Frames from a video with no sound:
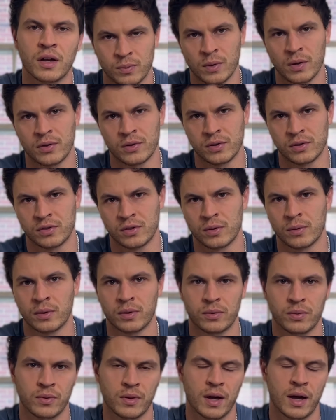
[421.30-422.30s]
whether it's
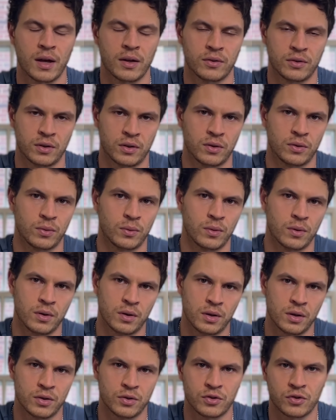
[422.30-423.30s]
going through the housing
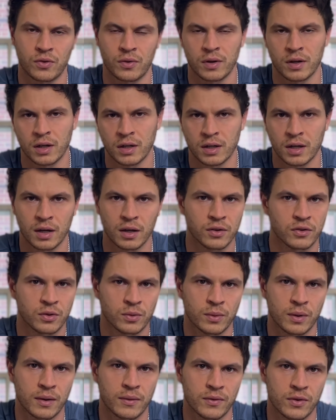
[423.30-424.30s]
authority or screening tenants or
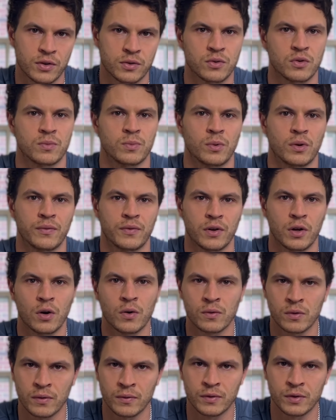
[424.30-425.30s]
whatever. This was more of an
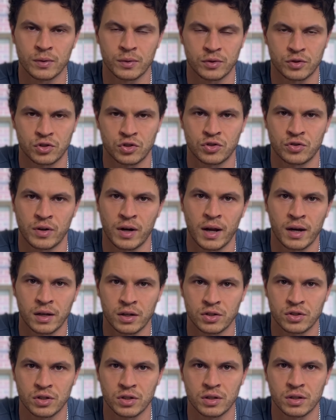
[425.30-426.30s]
overview and
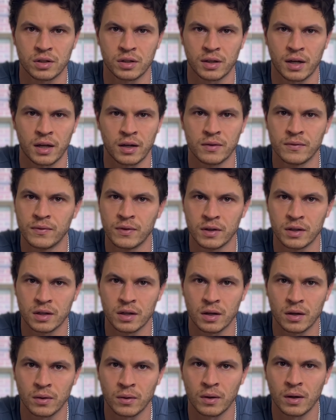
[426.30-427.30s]
strategy kind of
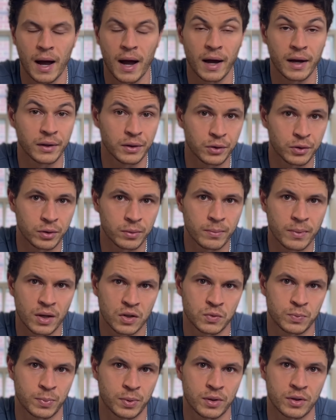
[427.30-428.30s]
video. I learned
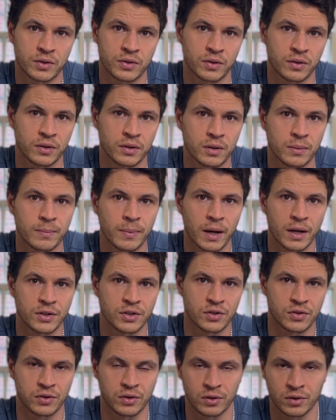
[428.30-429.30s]
best personally by
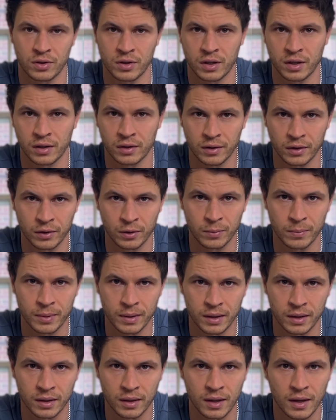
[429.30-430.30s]
just learning a little
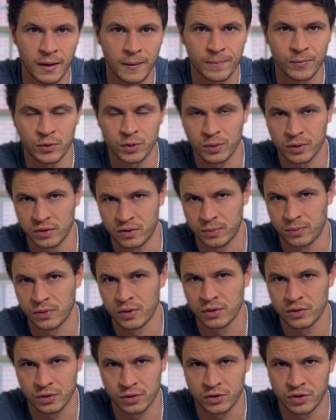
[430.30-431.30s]
bit, doing some
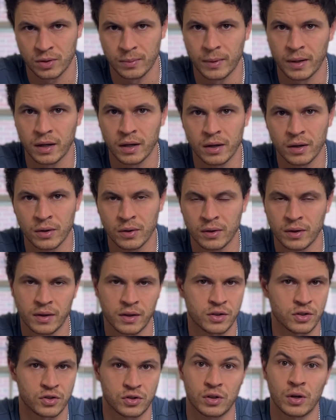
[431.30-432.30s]
research on my own, and
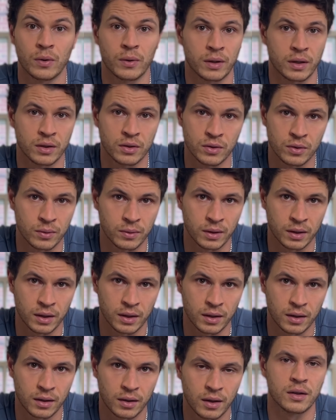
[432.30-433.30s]
then just going and doing
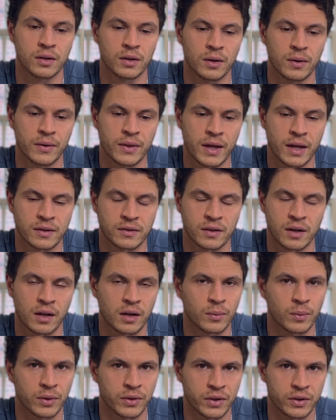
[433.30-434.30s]
it, and that's kind
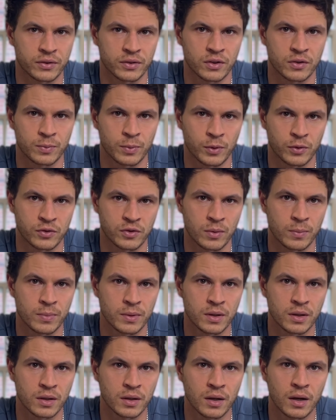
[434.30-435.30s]
of what this is supposed to
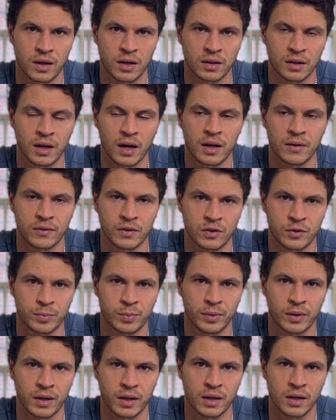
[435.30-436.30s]
be, and kind of
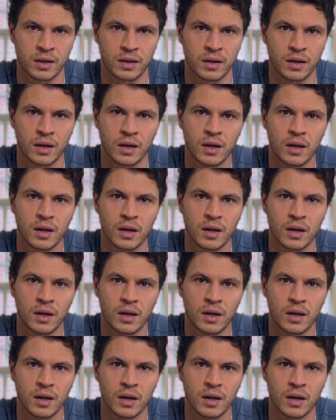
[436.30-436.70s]
explain,